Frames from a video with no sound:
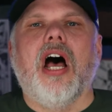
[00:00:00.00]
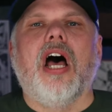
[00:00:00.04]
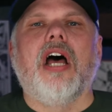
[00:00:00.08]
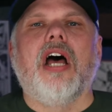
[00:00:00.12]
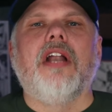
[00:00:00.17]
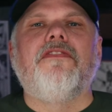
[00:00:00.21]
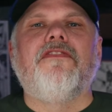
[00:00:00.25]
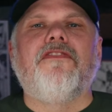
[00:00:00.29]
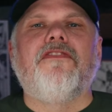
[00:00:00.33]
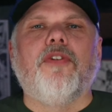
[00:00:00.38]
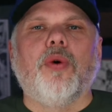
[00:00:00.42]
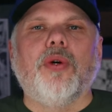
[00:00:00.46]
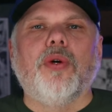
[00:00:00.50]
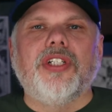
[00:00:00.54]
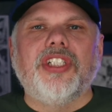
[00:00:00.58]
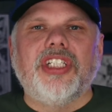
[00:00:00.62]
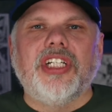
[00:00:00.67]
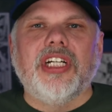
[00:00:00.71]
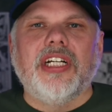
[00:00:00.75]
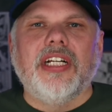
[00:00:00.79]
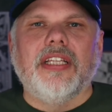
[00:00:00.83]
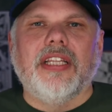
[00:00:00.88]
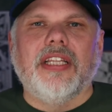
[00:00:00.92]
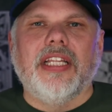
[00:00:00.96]

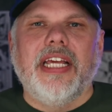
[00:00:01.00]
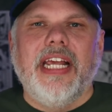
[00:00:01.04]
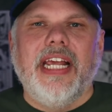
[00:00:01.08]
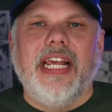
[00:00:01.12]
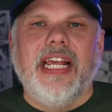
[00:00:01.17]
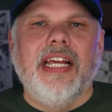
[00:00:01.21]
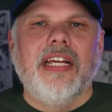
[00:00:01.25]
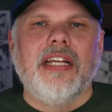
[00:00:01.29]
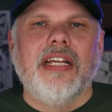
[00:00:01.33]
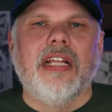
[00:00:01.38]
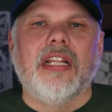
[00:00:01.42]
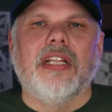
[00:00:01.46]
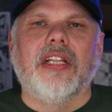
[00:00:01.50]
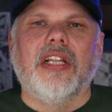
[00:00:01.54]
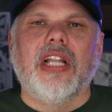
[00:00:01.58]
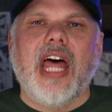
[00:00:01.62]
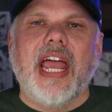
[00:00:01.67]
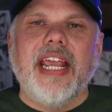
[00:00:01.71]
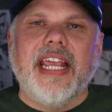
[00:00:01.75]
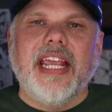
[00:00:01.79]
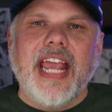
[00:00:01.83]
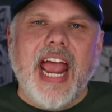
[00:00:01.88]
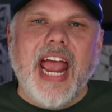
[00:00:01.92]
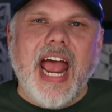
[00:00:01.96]
Unfortunately,
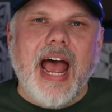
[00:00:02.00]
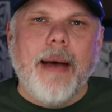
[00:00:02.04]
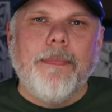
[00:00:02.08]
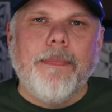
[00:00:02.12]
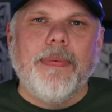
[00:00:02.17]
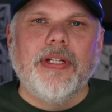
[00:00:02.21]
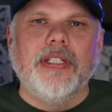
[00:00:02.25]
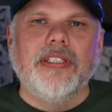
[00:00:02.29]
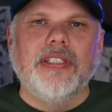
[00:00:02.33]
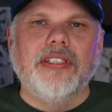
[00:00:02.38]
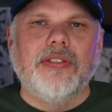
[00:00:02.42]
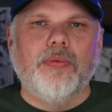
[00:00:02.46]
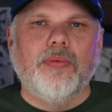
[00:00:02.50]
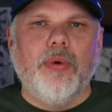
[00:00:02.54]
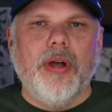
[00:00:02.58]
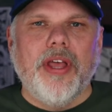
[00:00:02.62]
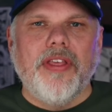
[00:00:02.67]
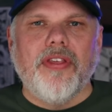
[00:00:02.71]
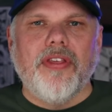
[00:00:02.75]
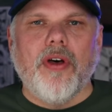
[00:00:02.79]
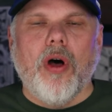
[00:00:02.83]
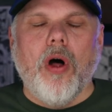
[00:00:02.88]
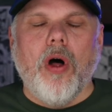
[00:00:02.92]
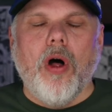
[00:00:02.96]
like happens
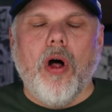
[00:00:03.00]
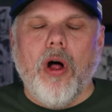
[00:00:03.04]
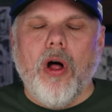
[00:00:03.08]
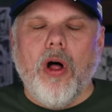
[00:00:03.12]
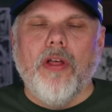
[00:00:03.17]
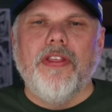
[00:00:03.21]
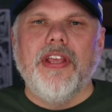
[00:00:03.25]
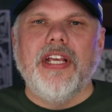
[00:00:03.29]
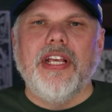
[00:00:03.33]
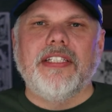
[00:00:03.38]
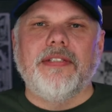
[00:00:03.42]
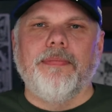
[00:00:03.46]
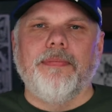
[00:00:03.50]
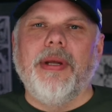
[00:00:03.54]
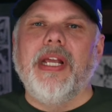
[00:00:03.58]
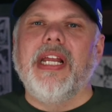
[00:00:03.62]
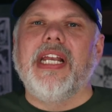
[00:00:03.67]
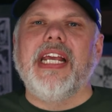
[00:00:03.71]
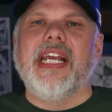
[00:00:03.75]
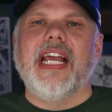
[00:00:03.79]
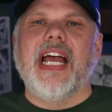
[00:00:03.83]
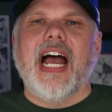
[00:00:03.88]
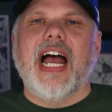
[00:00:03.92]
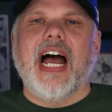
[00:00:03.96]
with all these
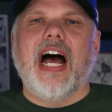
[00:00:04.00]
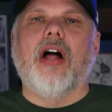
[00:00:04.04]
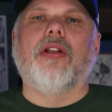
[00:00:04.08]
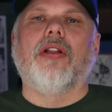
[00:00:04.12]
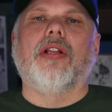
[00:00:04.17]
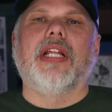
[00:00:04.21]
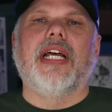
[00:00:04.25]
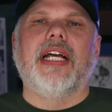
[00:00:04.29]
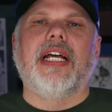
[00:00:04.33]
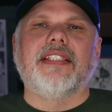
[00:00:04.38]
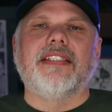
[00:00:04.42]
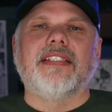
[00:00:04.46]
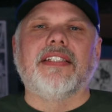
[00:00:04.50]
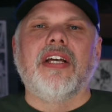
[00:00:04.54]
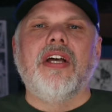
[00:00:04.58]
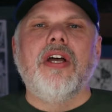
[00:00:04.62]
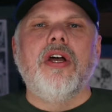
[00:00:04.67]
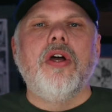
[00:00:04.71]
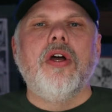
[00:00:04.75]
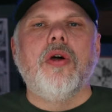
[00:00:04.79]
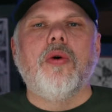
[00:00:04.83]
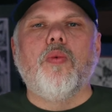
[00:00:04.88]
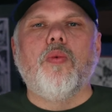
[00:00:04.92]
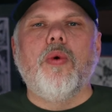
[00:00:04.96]
media outlets,
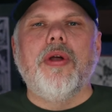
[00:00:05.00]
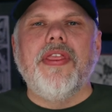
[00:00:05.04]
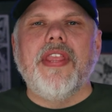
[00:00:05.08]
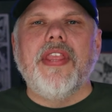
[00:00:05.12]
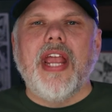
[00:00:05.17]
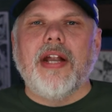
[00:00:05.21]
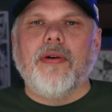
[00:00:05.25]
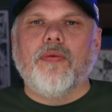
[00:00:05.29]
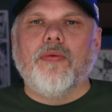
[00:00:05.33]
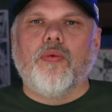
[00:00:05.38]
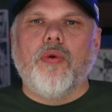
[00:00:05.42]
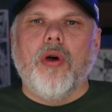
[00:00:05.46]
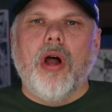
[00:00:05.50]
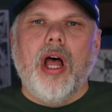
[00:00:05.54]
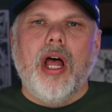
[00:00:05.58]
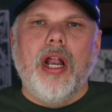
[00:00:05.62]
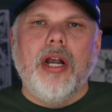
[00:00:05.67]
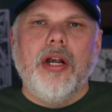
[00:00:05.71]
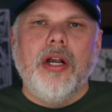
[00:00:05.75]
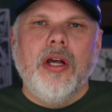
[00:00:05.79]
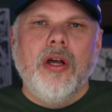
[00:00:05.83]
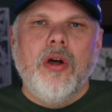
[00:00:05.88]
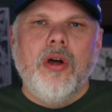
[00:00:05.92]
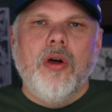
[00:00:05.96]
when they
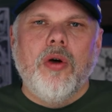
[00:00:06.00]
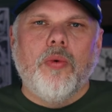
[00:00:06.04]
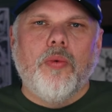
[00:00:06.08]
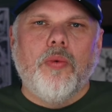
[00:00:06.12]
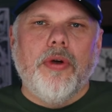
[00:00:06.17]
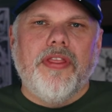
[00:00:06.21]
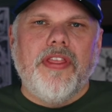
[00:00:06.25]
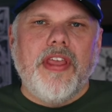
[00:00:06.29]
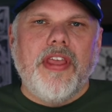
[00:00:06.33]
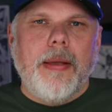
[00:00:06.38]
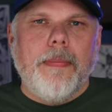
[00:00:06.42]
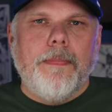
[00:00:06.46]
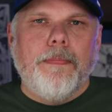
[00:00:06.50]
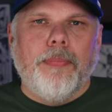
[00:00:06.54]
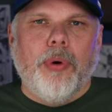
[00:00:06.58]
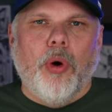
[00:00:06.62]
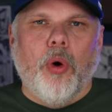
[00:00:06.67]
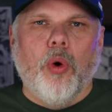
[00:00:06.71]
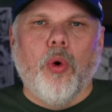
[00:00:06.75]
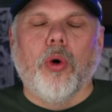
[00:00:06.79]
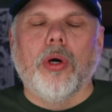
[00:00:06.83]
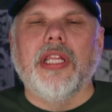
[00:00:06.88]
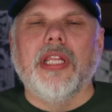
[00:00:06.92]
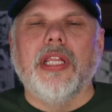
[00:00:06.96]
run with a
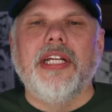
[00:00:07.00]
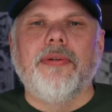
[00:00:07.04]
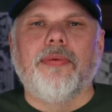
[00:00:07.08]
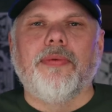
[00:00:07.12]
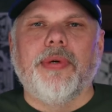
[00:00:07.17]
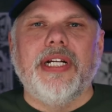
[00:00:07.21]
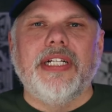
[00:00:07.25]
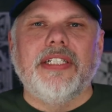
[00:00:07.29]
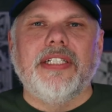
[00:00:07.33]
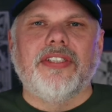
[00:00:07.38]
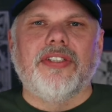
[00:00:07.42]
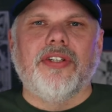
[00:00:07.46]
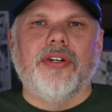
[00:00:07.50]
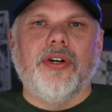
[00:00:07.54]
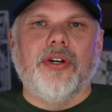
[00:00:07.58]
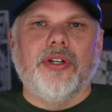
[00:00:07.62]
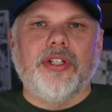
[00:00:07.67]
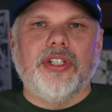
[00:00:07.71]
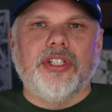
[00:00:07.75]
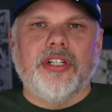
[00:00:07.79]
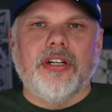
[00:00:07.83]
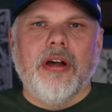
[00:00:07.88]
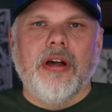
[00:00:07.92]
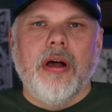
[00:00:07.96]
poorly
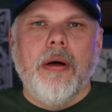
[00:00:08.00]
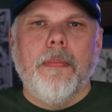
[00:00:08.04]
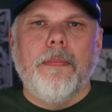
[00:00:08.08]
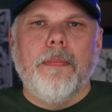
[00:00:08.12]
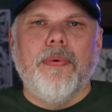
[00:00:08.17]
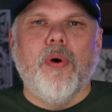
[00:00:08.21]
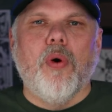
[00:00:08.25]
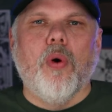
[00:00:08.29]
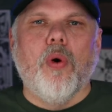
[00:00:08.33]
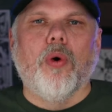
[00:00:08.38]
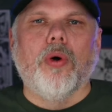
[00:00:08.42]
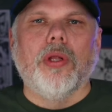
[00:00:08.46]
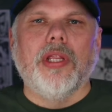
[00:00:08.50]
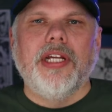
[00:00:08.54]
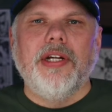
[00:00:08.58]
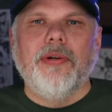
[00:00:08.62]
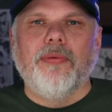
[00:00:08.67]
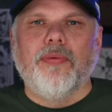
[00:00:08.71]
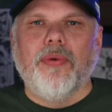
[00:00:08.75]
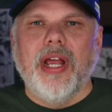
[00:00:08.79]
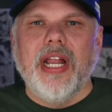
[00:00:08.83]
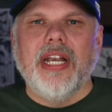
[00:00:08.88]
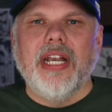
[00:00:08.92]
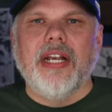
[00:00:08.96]
researched, poorly
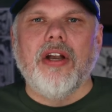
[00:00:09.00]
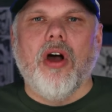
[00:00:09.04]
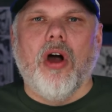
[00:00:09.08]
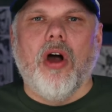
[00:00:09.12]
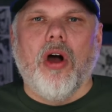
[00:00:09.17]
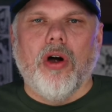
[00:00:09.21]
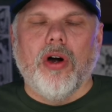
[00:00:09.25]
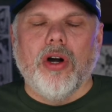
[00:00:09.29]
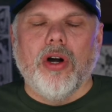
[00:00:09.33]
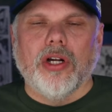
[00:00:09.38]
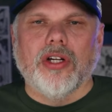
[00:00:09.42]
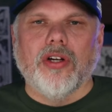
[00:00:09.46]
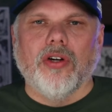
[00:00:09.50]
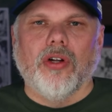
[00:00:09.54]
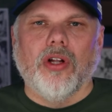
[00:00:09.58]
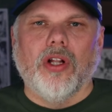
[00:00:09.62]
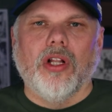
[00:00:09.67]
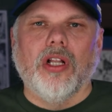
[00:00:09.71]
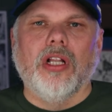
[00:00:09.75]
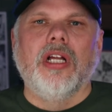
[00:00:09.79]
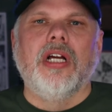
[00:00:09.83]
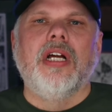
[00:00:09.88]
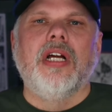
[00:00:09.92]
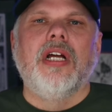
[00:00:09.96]
written
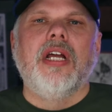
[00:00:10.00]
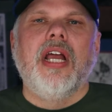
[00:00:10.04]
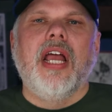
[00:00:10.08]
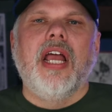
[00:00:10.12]
article,